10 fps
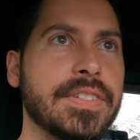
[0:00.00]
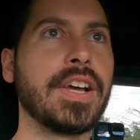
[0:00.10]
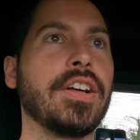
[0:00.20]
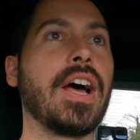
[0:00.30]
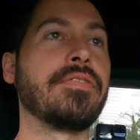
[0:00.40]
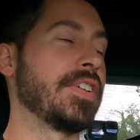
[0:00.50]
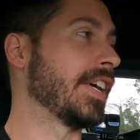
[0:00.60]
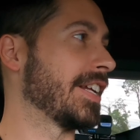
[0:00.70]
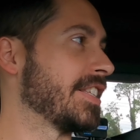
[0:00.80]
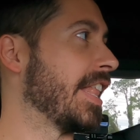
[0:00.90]
Oh, I feel
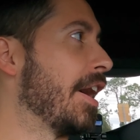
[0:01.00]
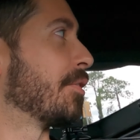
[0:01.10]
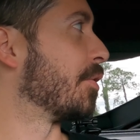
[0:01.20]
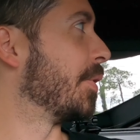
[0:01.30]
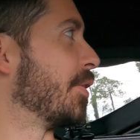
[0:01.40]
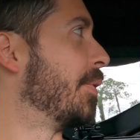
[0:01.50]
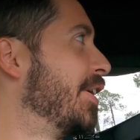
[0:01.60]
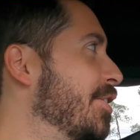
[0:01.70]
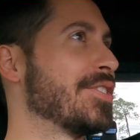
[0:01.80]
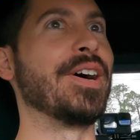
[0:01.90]
like it's louder with the
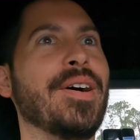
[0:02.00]
windows up.